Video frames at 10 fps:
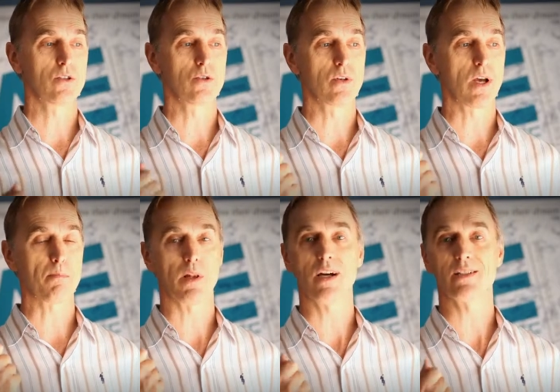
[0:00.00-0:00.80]
to
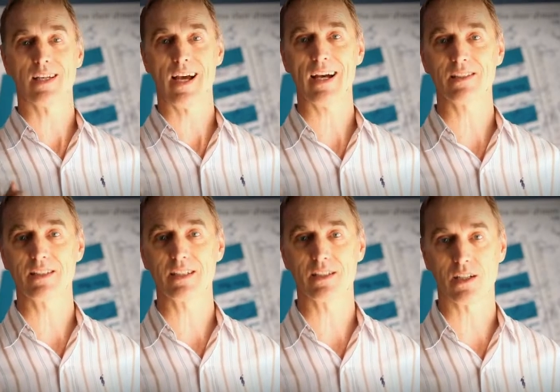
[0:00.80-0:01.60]
apply to
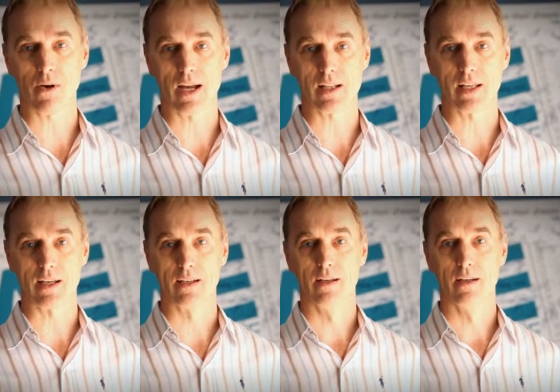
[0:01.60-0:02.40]
castings correctly.
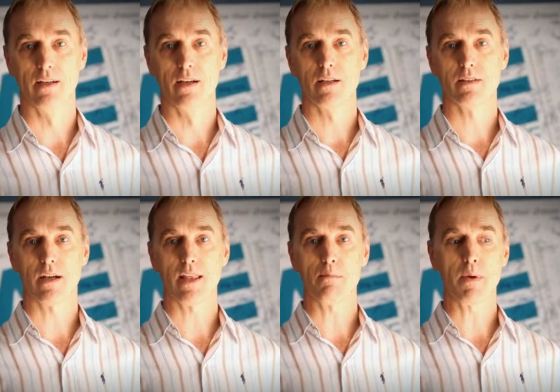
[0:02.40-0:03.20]

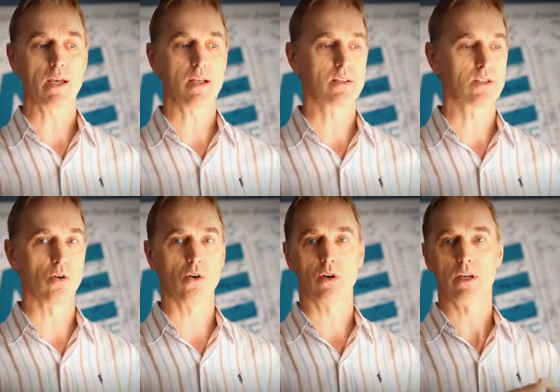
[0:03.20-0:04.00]
So that means
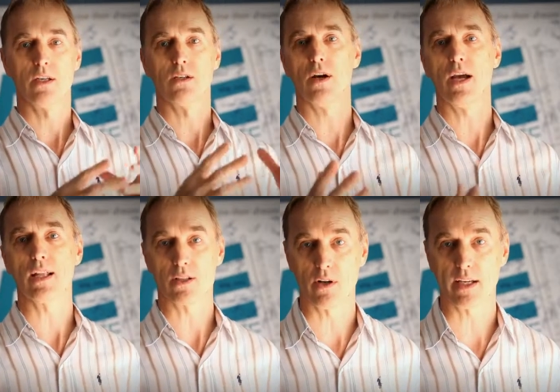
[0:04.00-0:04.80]
your, your
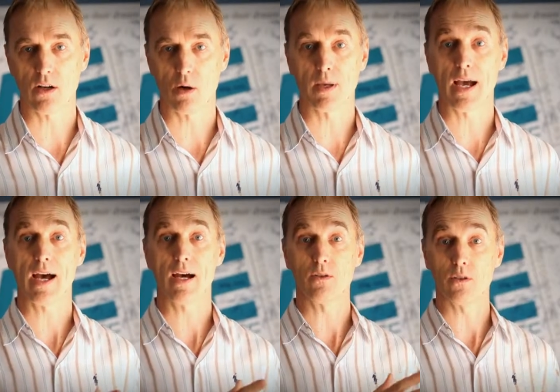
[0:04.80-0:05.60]
electronic comp
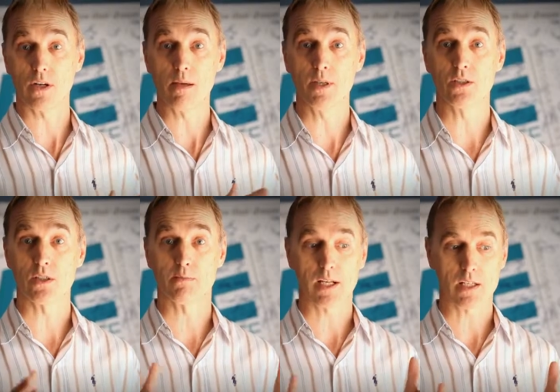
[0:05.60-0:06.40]
card or your
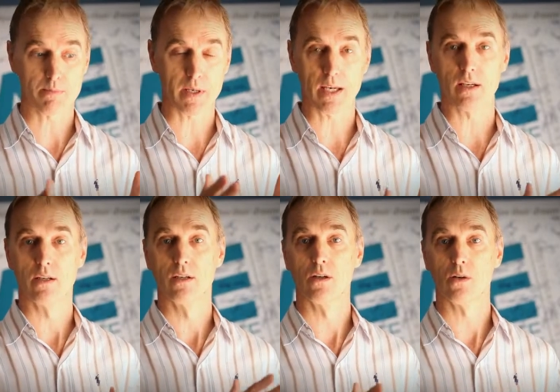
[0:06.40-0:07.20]
images must be
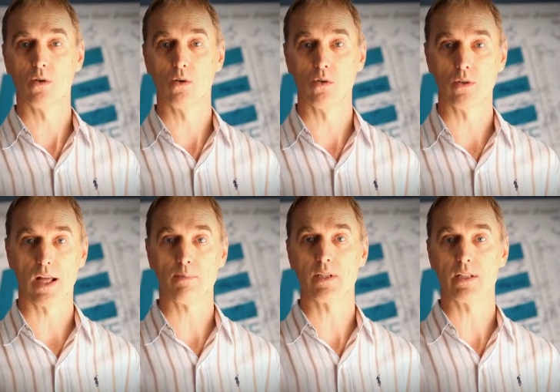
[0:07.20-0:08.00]
all
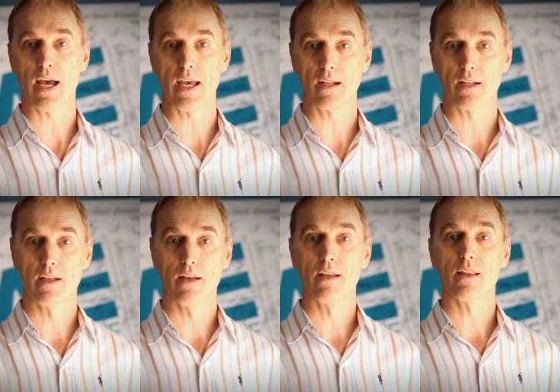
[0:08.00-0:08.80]
up to date.
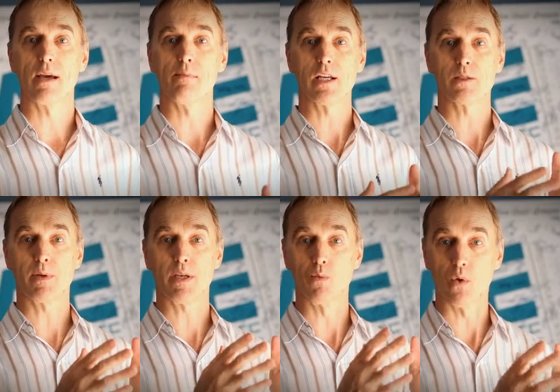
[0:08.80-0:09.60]
They must
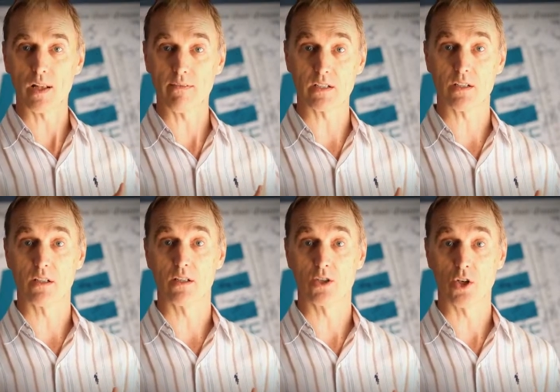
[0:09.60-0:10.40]
be relevant to
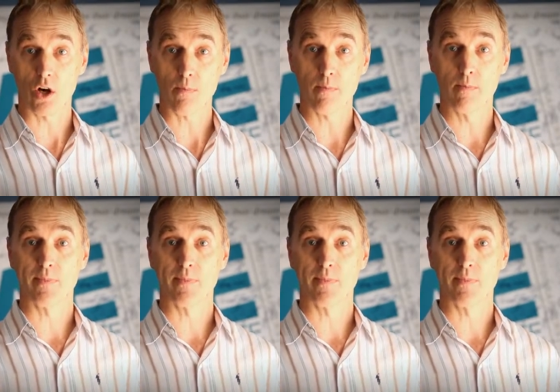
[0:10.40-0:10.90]
the job.